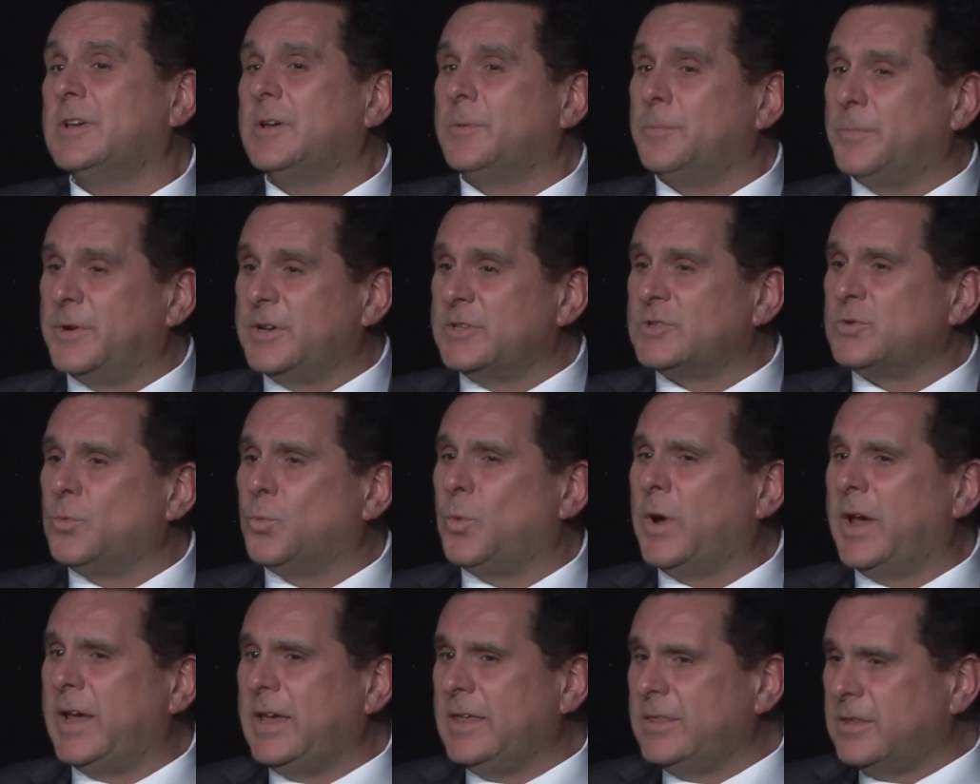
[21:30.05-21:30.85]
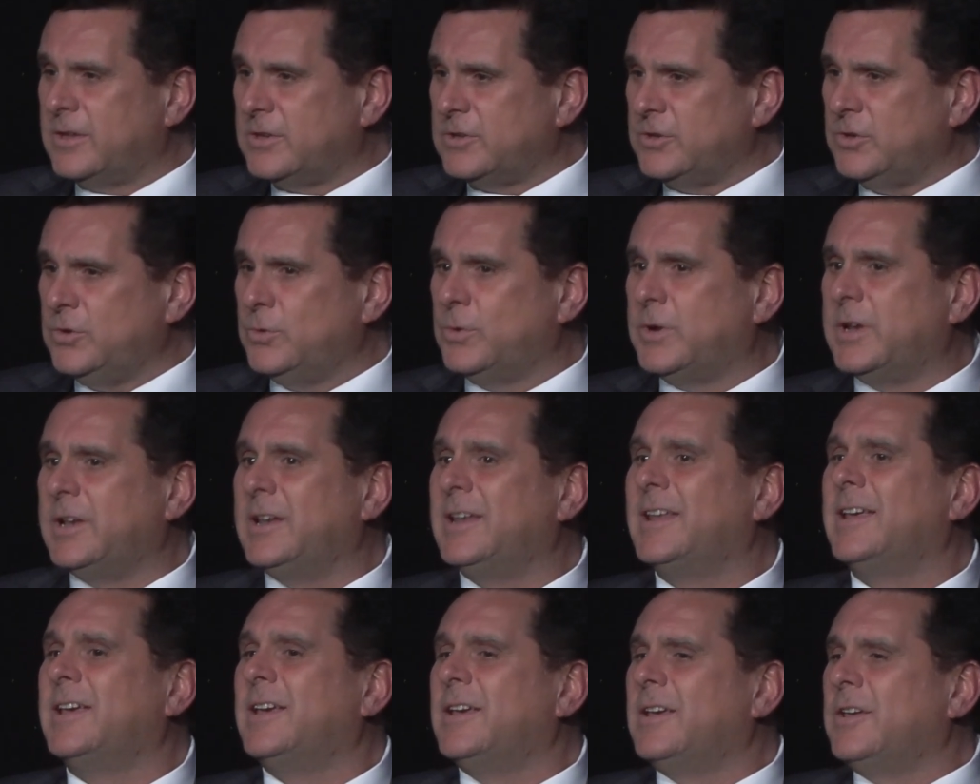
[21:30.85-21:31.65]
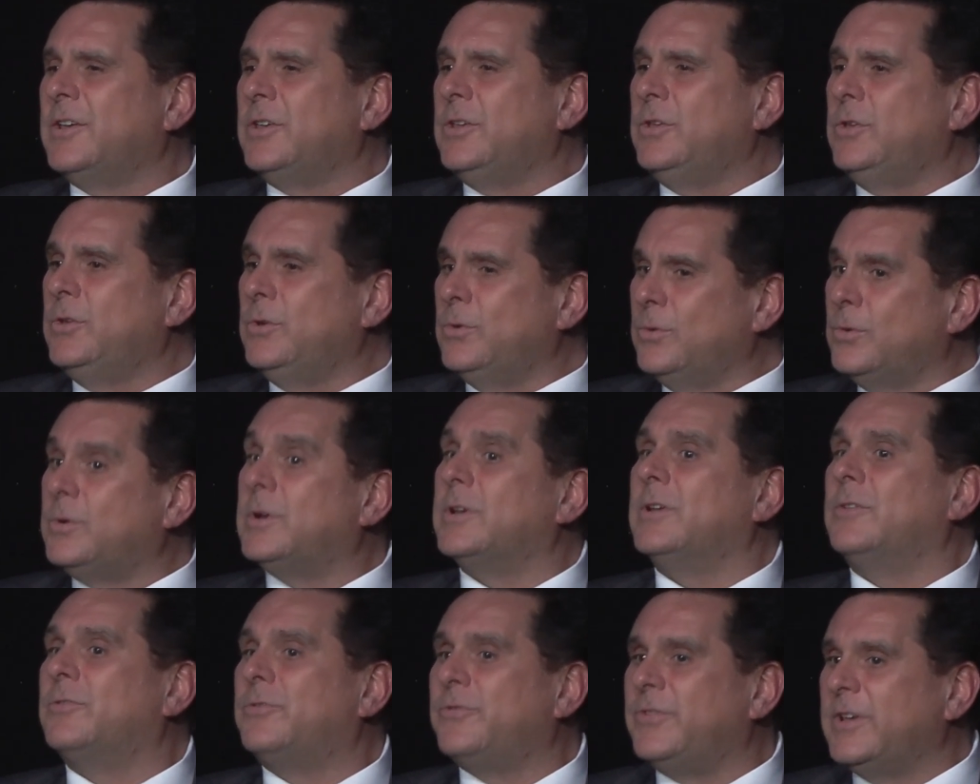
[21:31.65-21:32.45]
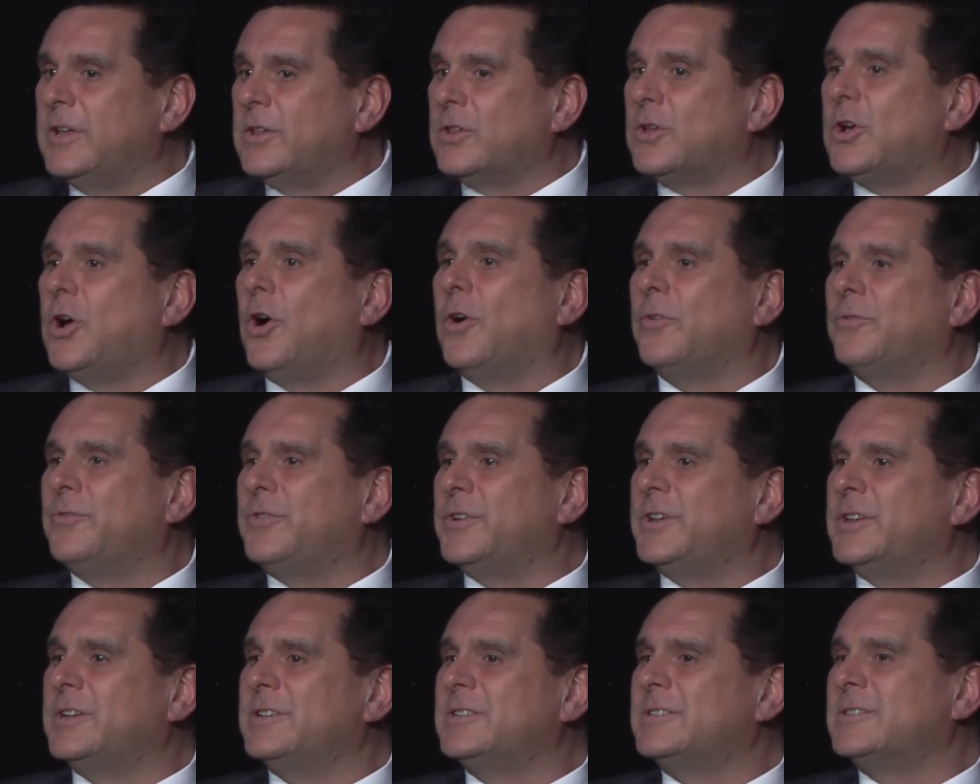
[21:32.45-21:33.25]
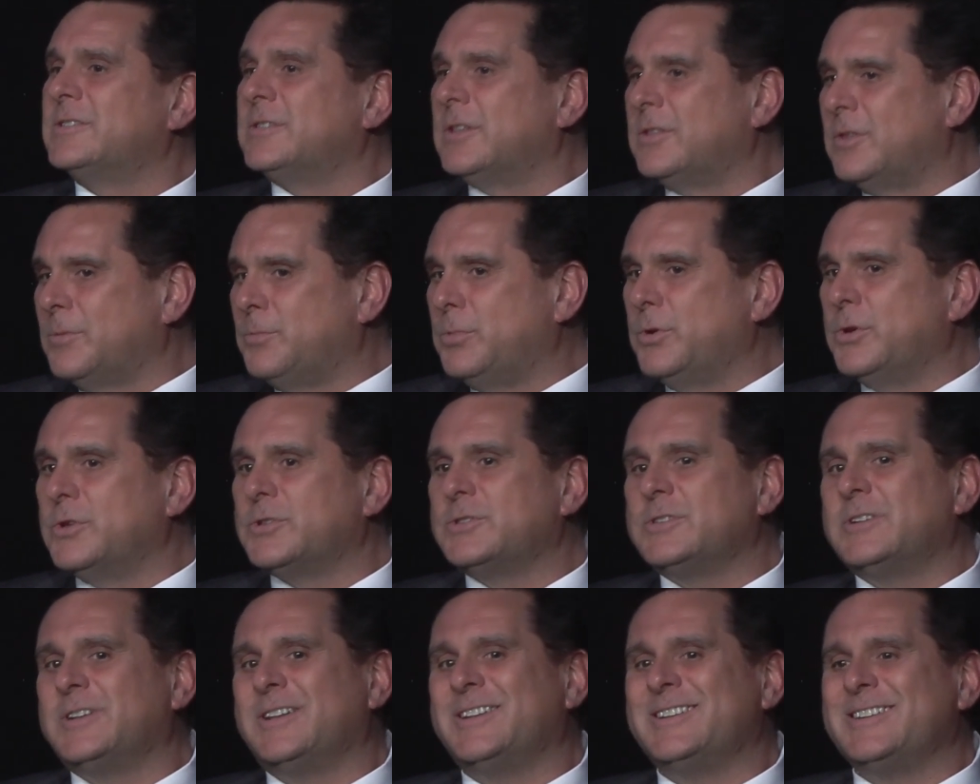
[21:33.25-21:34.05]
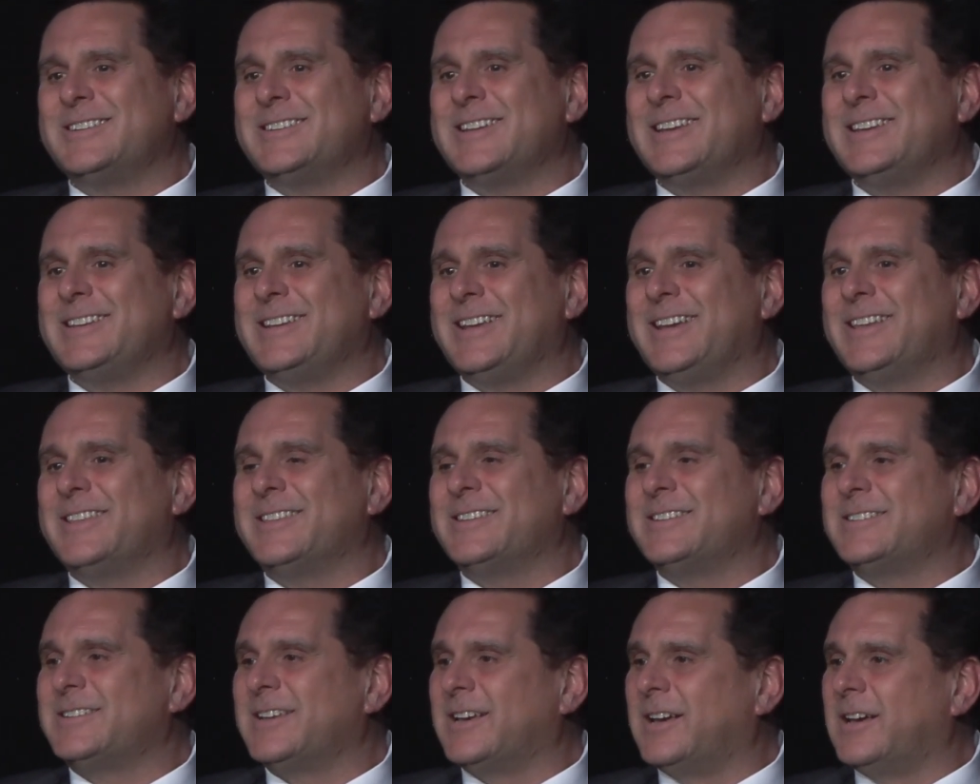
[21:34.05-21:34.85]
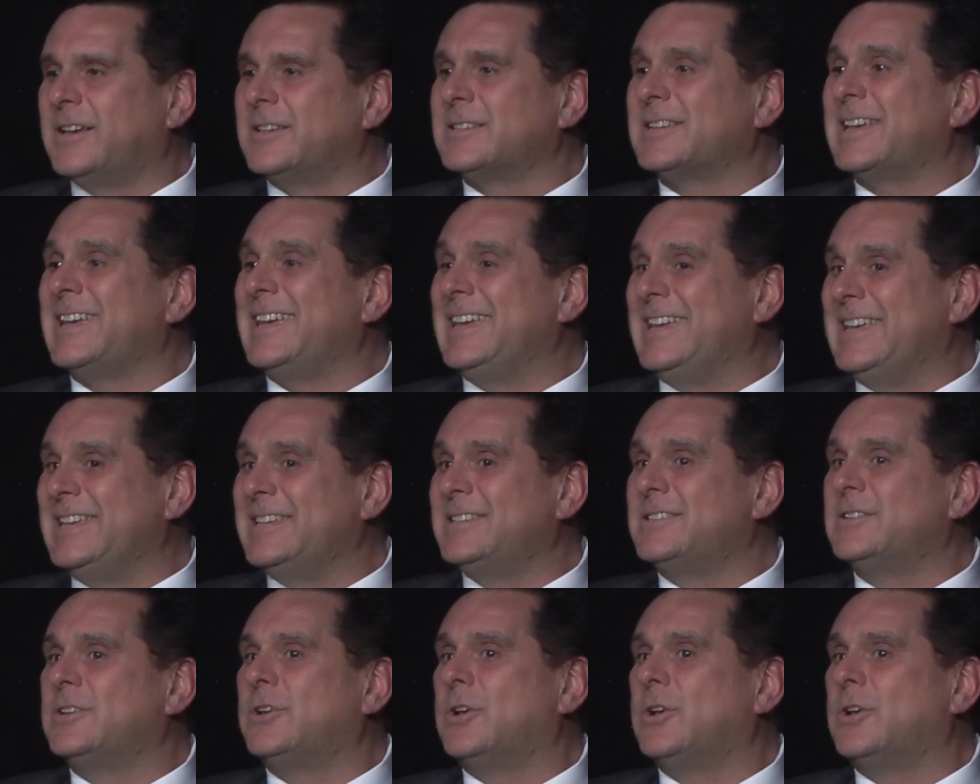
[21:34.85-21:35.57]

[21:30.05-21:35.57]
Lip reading: But it's a way that you can feel confidence that the person undertaking the task is